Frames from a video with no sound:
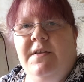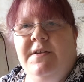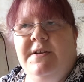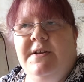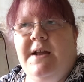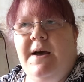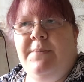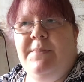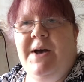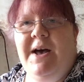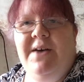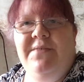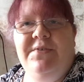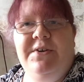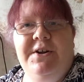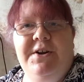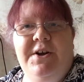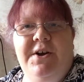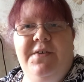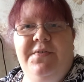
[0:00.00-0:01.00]
Now, my Heaven
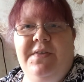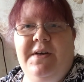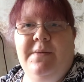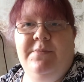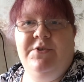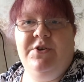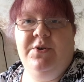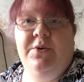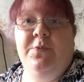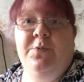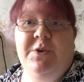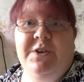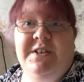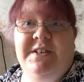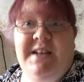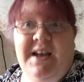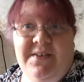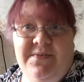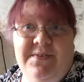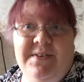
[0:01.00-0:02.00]
and Earth that I'm doing will
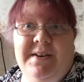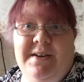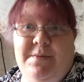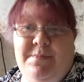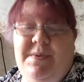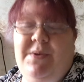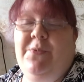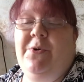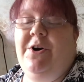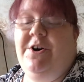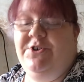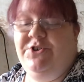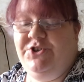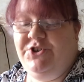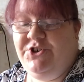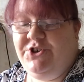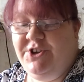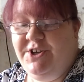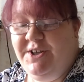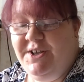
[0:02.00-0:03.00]
definitely be
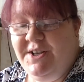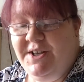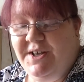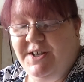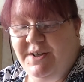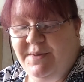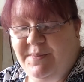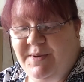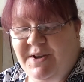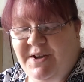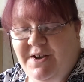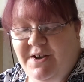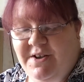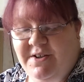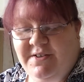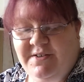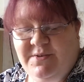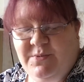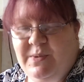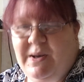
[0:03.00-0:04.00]
washed,
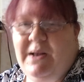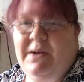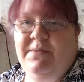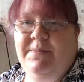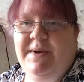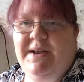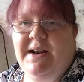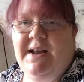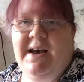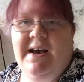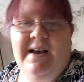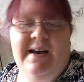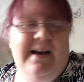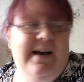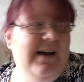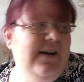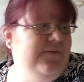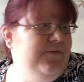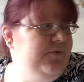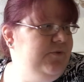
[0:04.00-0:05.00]
because, well, I mean, I
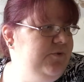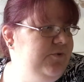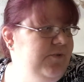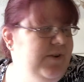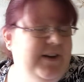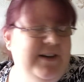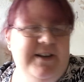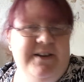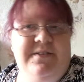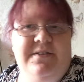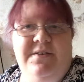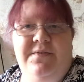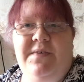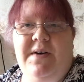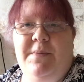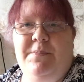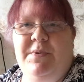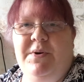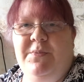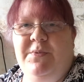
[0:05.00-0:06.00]
have gridded the
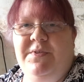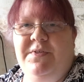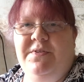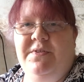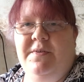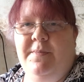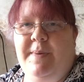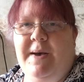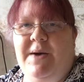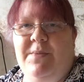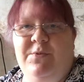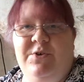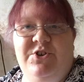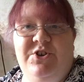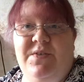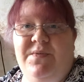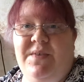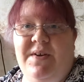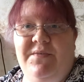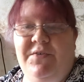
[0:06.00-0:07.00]
fabric with the pen, which
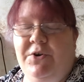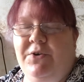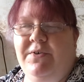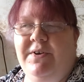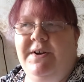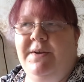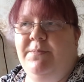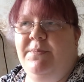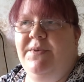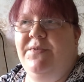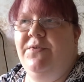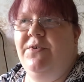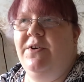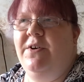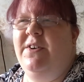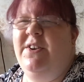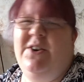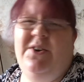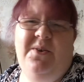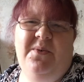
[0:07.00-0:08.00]
I've never gridded
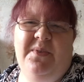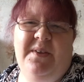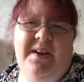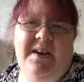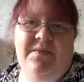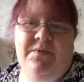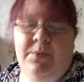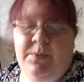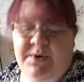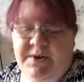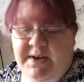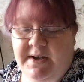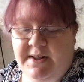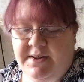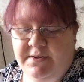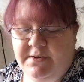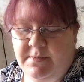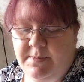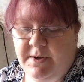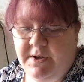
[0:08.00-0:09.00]
before, and I don't think I ever would
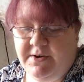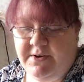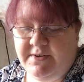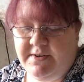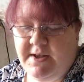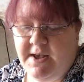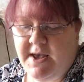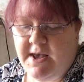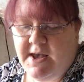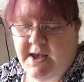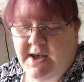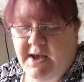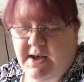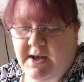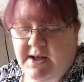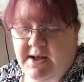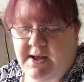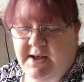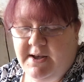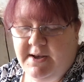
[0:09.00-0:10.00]
again, to be honest.
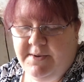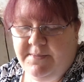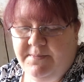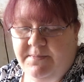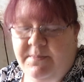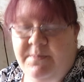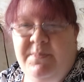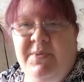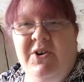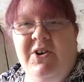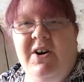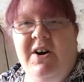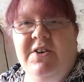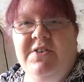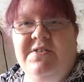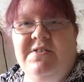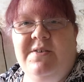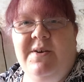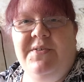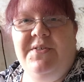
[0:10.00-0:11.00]
But
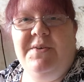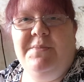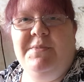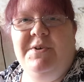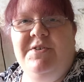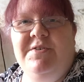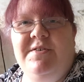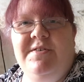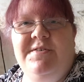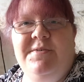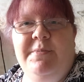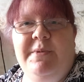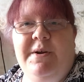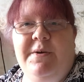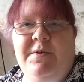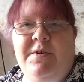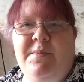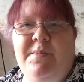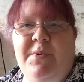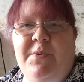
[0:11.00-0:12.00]
also, I think because it's something I'm
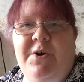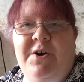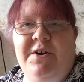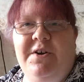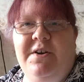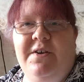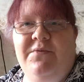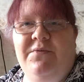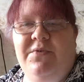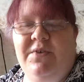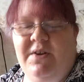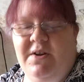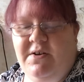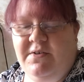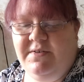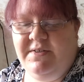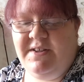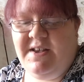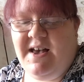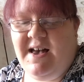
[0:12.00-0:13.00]
going to be working on for a
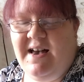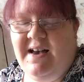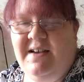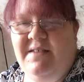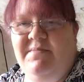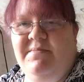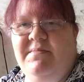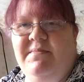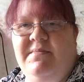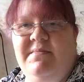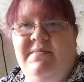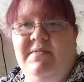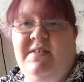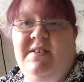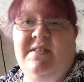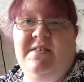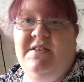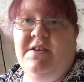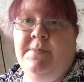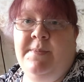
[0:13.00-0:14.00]
long time,
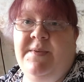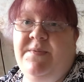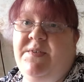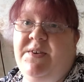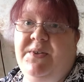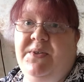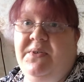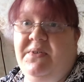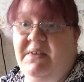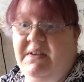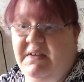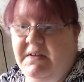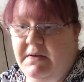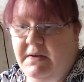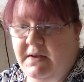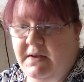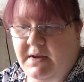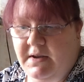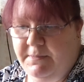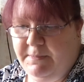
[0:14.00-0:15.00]
it's going to be filthy
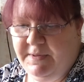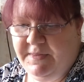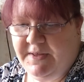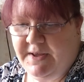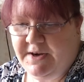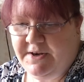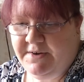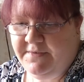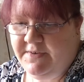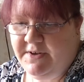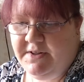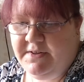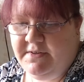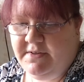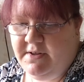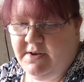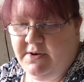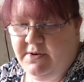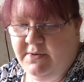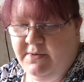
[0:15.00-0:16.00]
by the end of it.
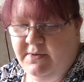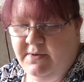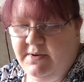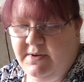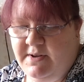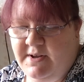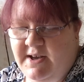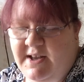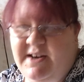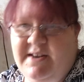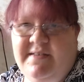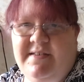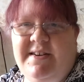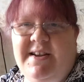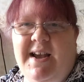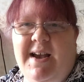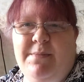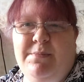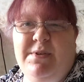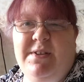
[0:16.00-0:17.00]
So, and it's
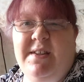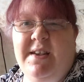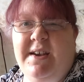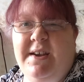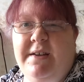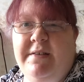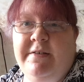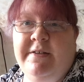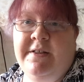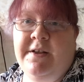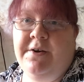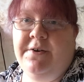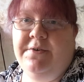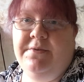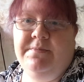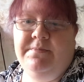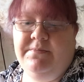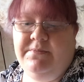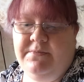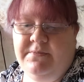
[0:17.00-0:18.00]
DMC, so
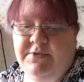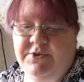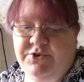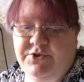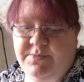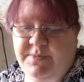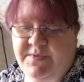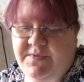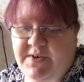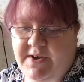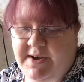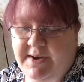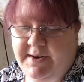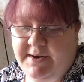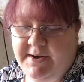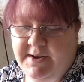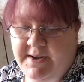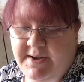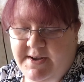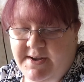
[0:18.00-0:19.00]
it should be fine.
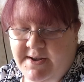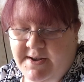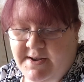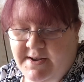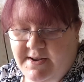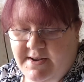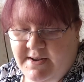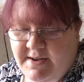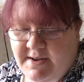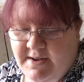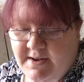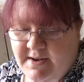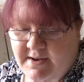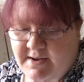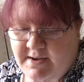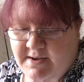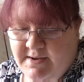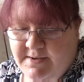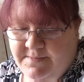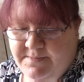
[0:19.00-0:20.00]

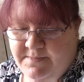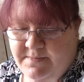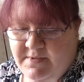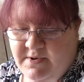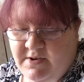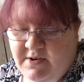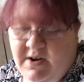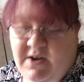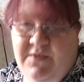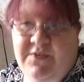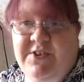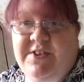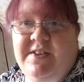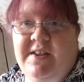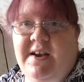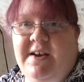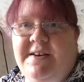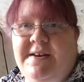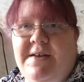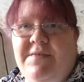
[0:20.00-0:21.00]

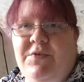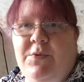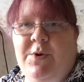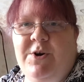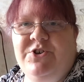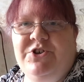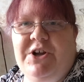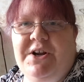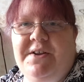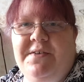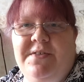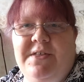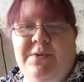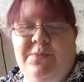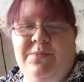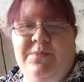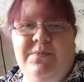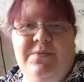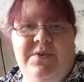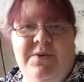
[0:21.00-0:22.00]
Obviously, I'd never wash
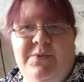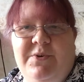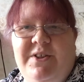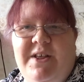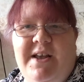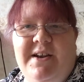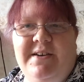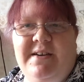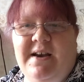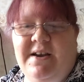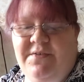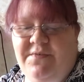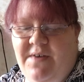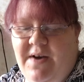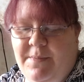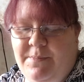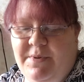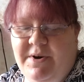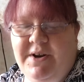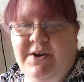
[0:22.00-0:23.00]
anything that was hand-dyed
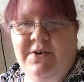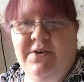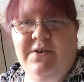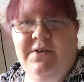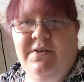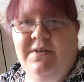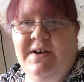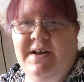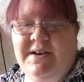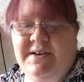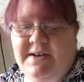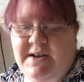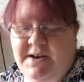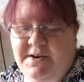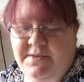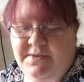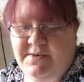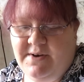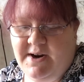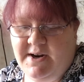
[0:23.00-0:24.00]
fabric or
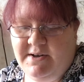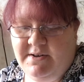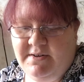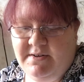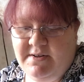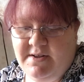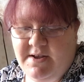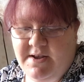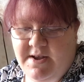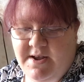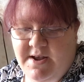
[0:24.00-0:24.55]
hand-dyed threads.